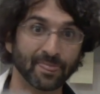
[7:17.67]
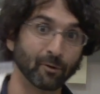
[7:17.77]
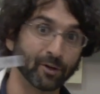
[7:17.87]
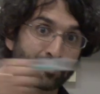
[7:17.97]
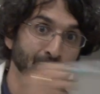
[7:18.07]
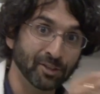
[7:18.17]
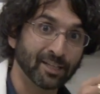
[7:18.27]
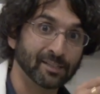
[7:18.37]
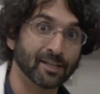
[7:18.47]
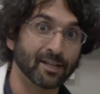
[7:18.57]
that we can put the
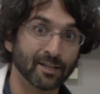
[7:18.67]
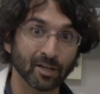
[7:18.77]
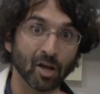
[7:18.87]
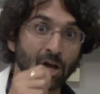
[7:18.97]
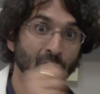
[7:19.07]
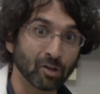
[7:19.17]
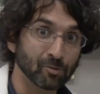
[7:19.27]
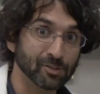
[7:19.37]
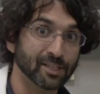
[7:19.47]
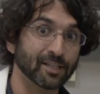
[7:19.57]
cassette in,
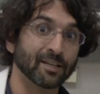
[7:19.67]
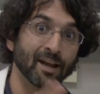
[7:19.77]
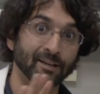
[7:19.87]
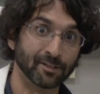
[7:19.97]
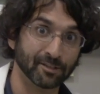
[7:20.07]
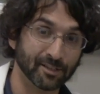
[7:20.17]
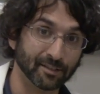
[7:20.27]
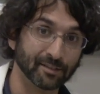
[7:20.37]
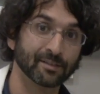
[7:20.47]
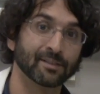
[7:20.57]
close it, and then you're done.